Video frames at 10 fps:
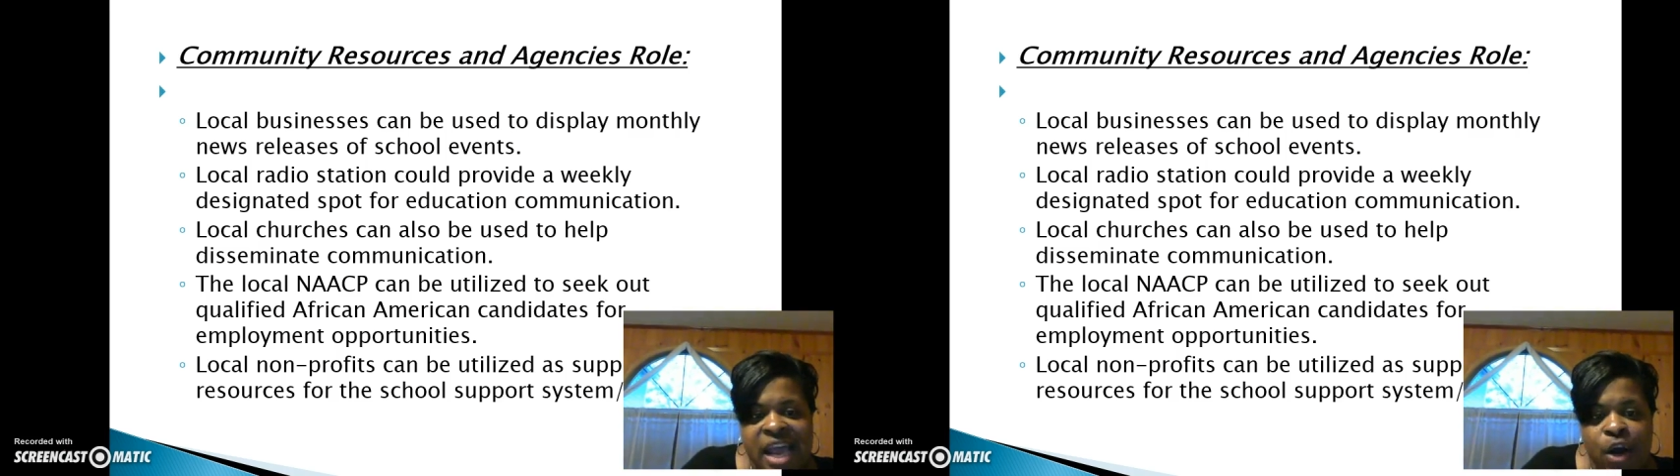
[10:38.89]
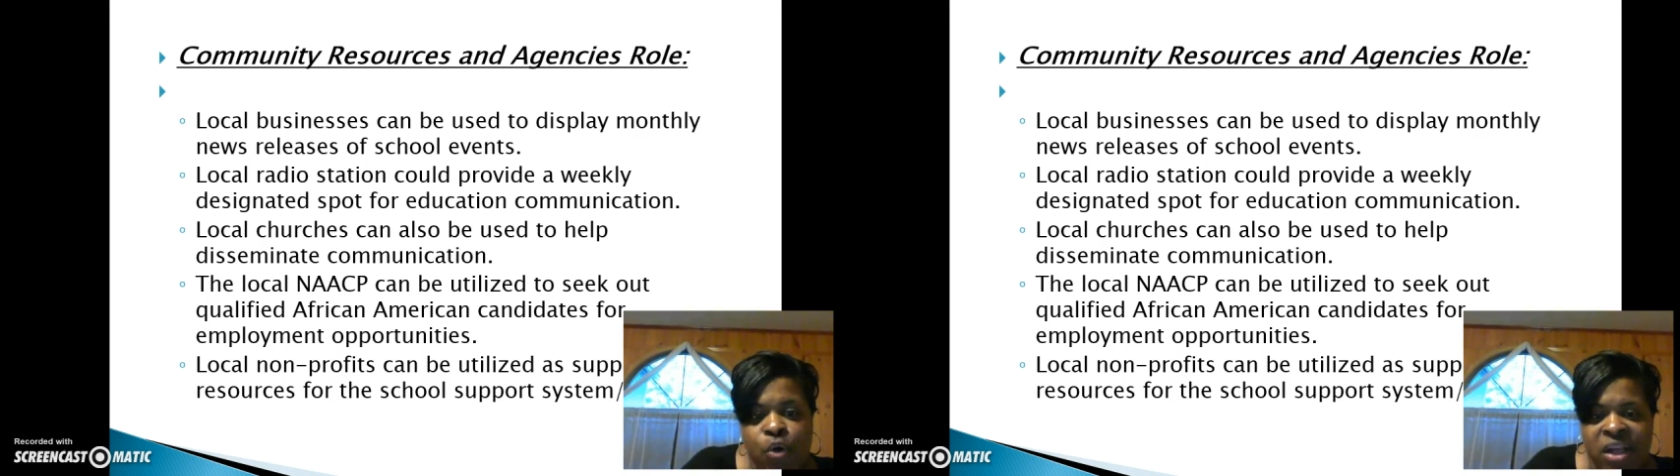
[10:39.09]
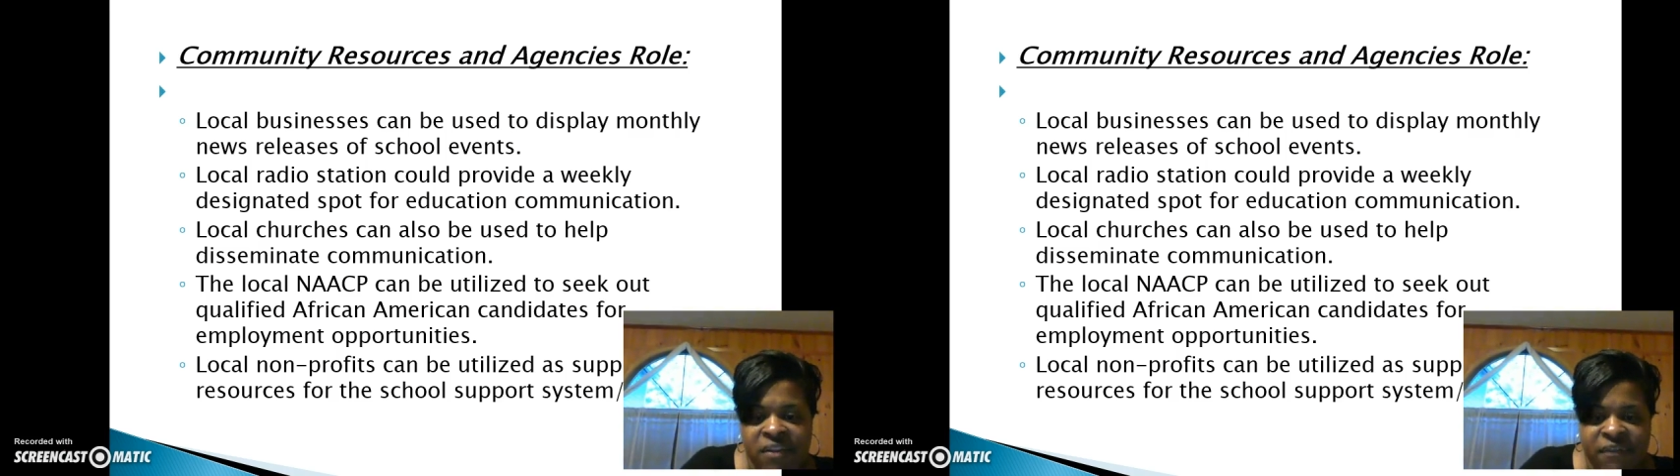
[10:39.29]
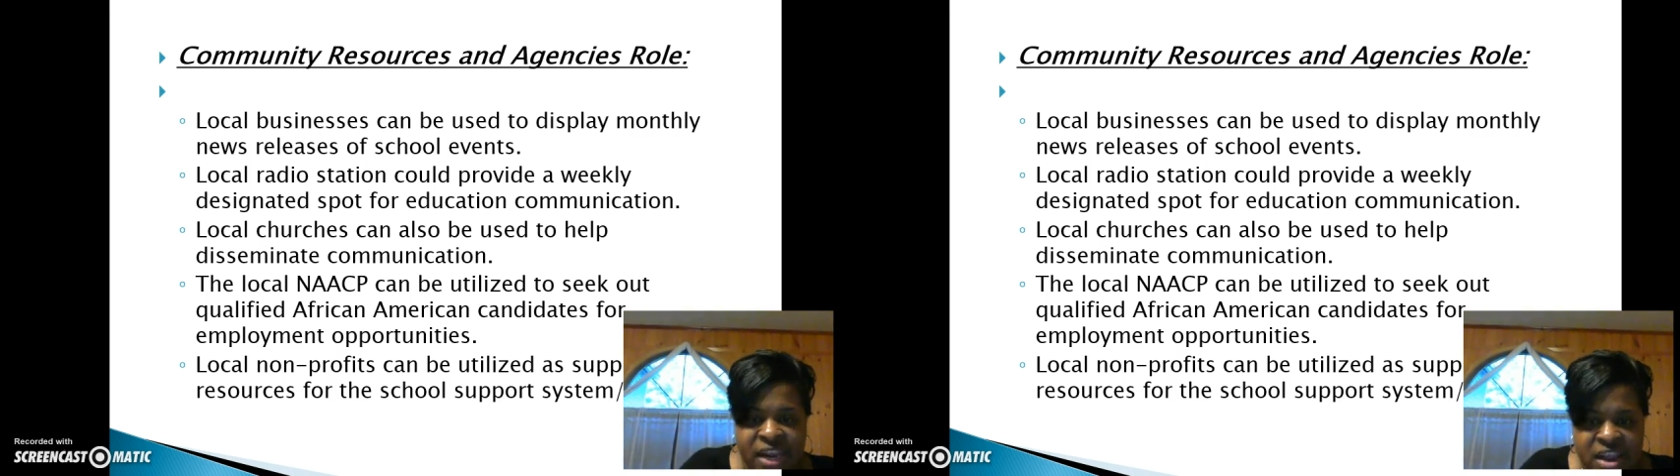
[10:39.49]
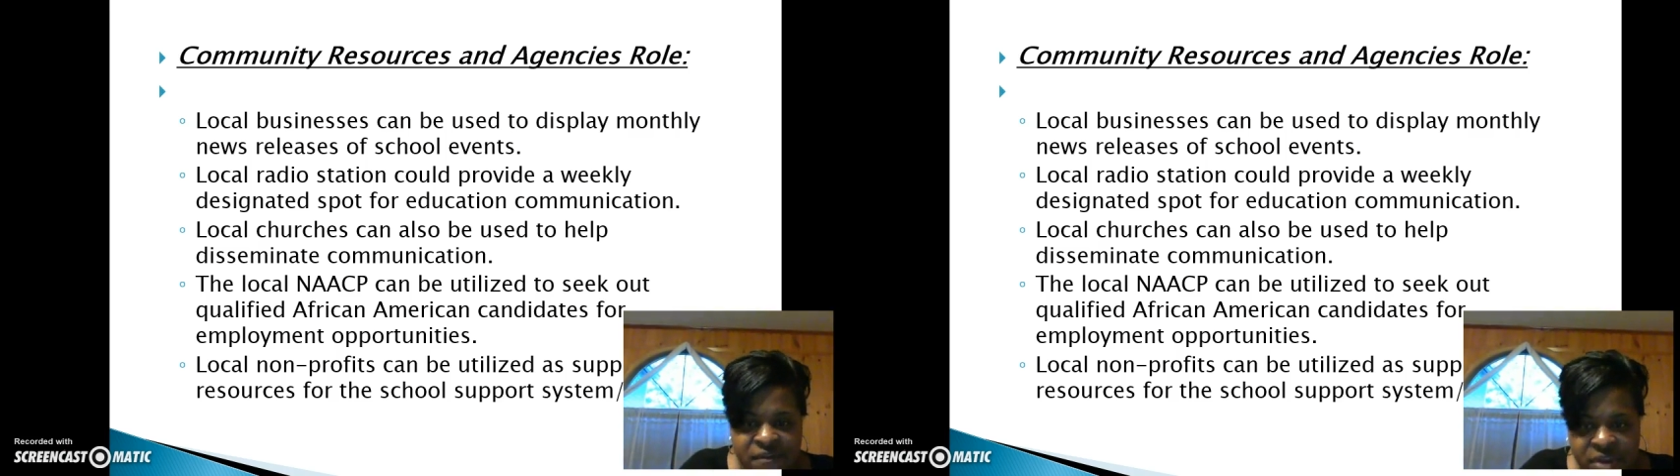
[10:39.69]
out
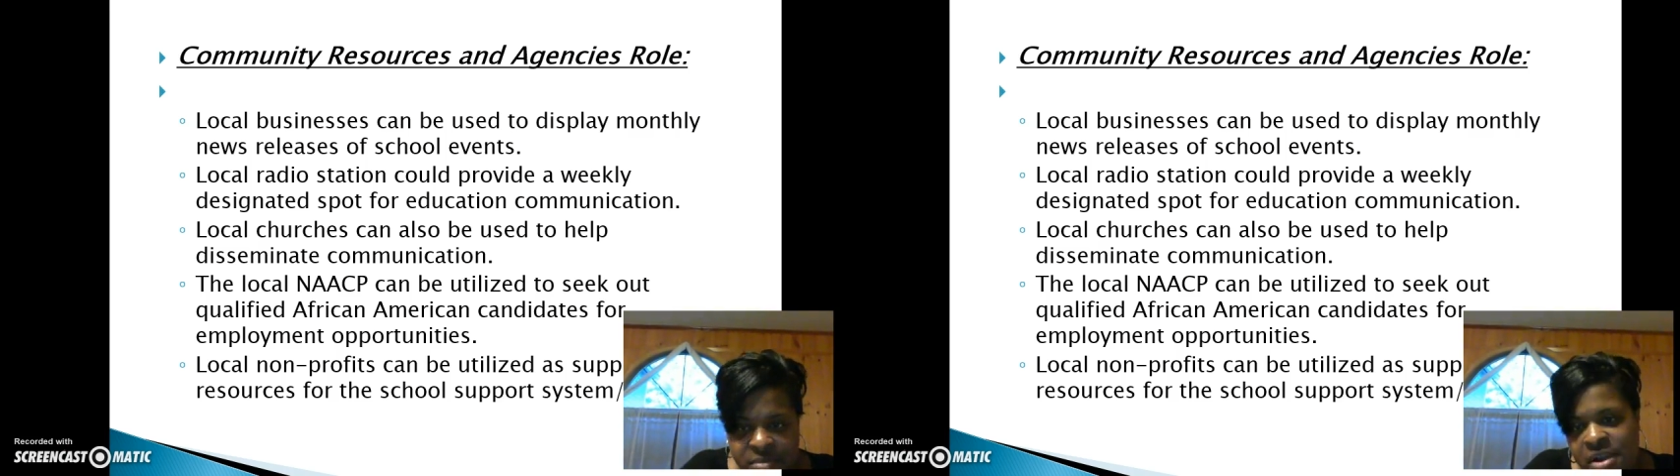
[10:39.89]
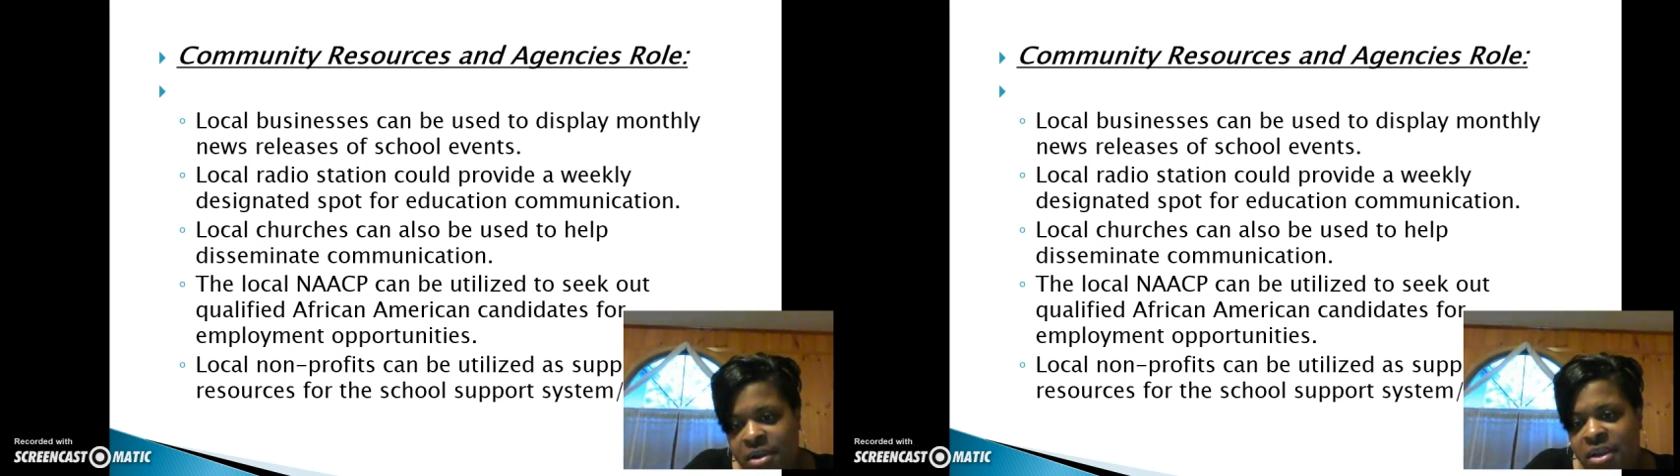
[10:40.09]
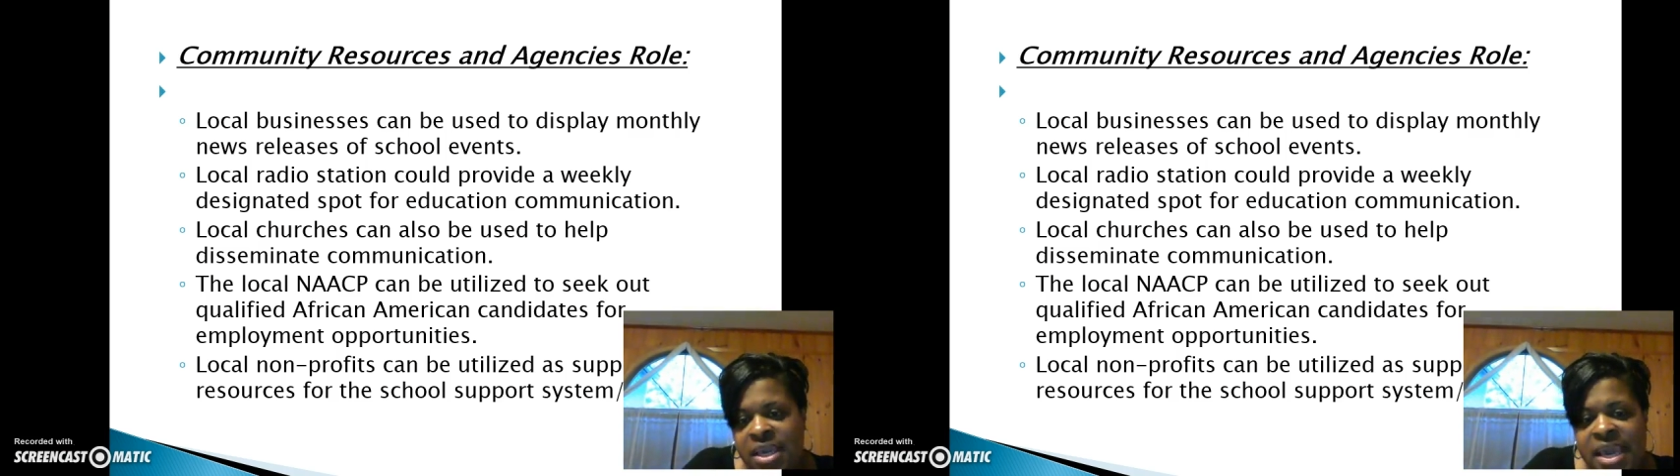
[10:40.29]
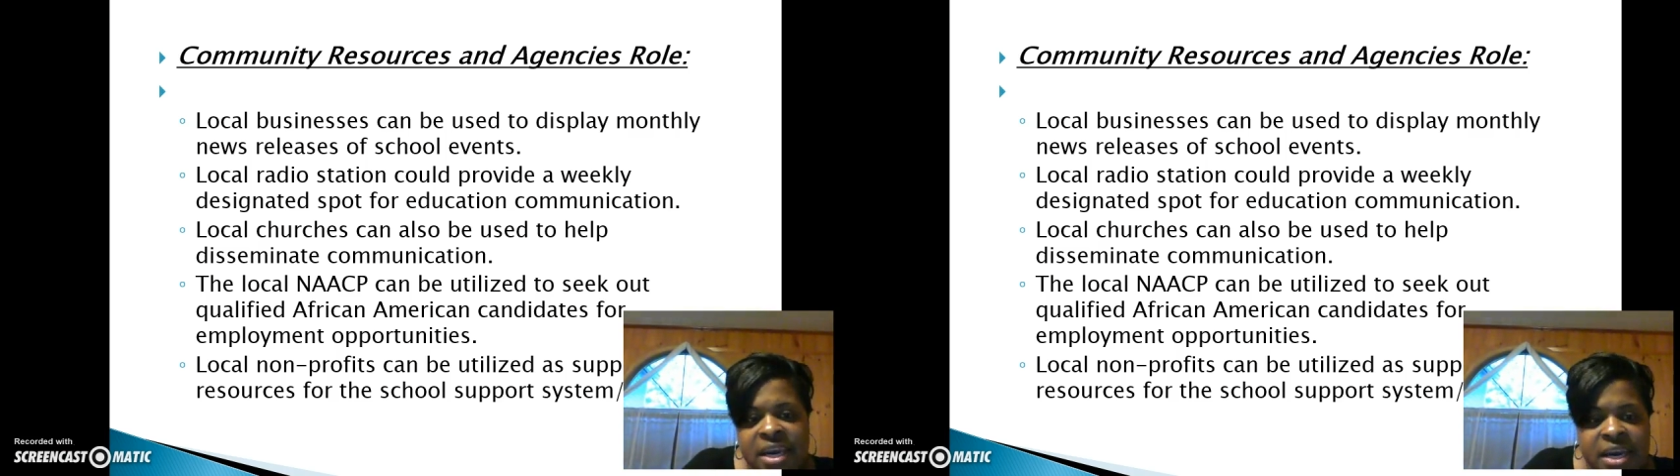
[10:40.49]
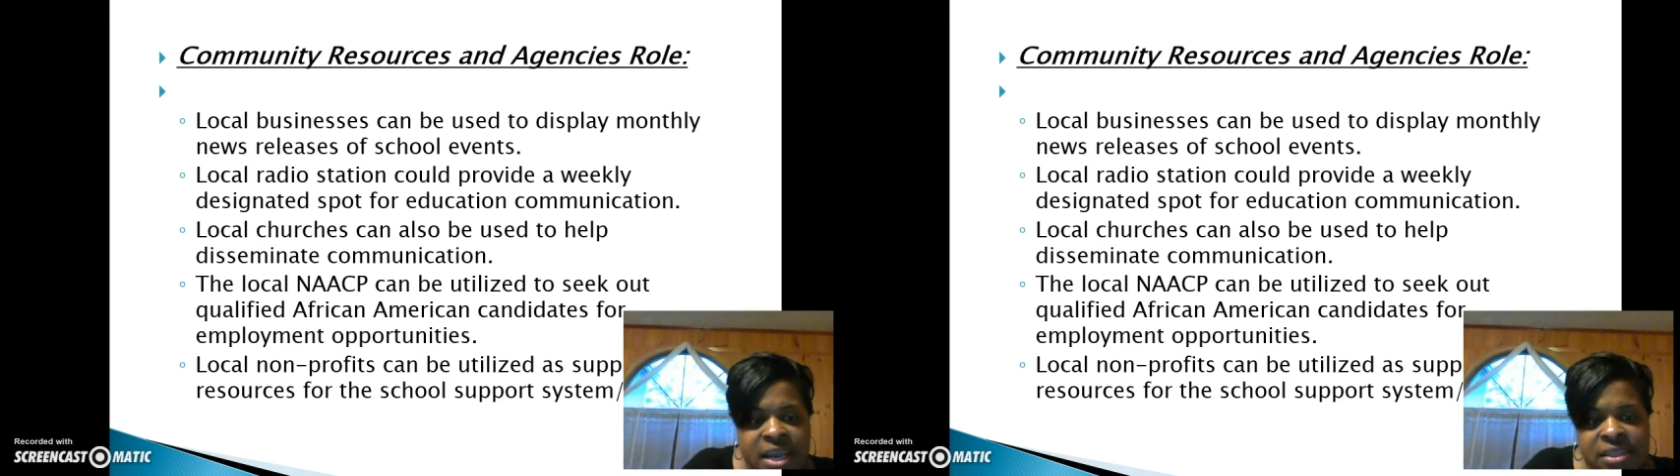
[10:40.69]
qualified African American
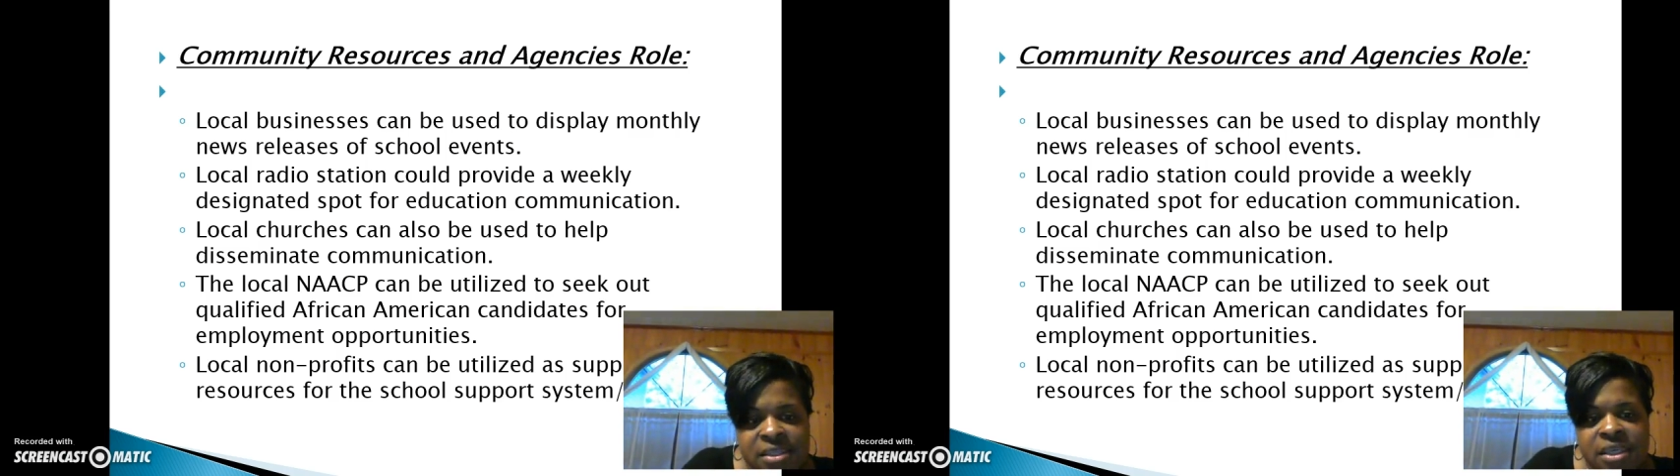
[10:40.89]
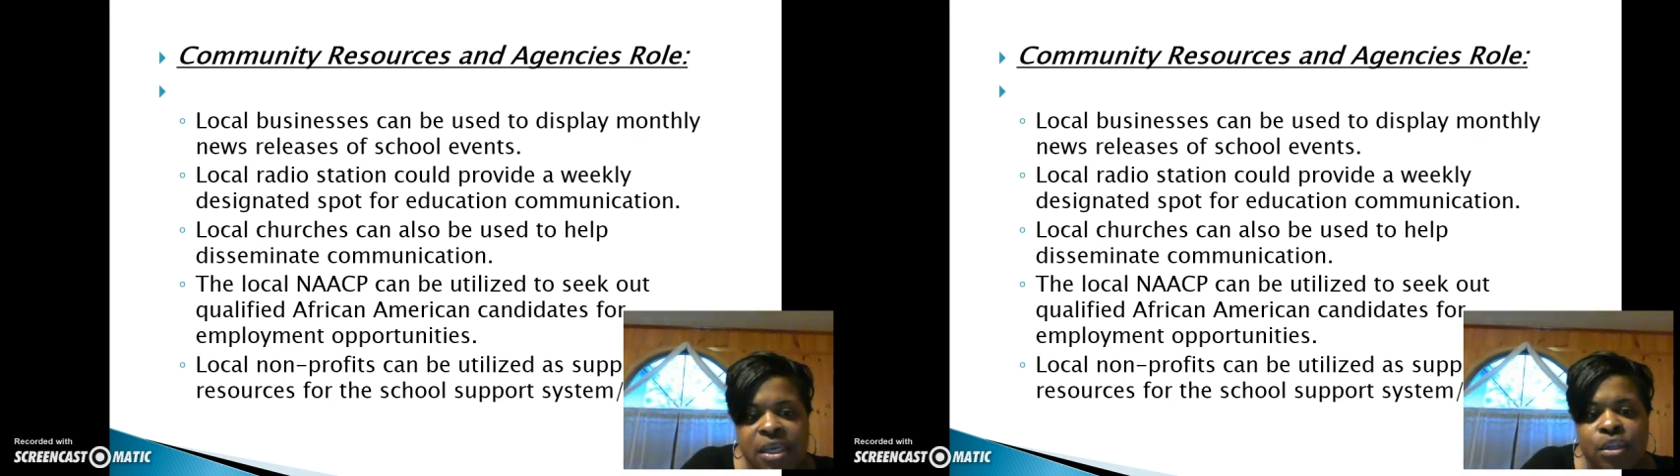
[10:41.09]
candidates.